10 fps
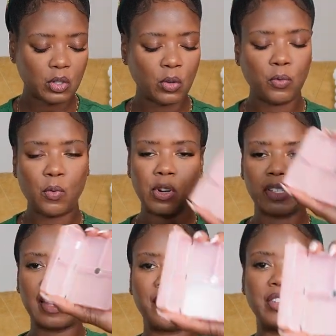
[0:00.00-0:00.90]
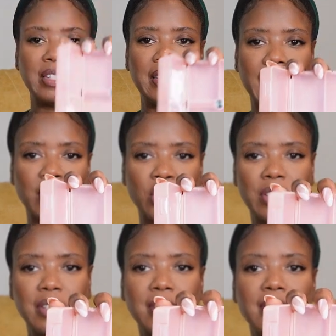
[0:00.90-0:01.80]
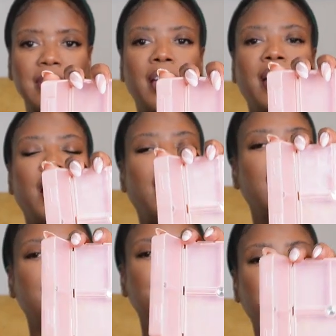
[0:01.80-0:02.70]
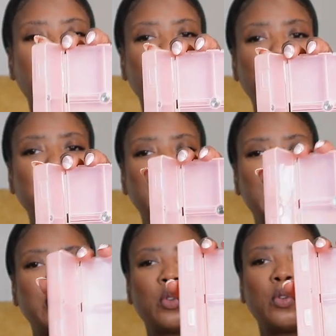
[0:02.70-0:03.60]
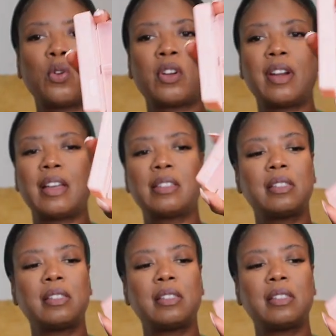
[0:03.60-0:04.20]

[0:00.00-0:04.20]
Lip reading: 2, 4, 7 sections of pills that you can organize.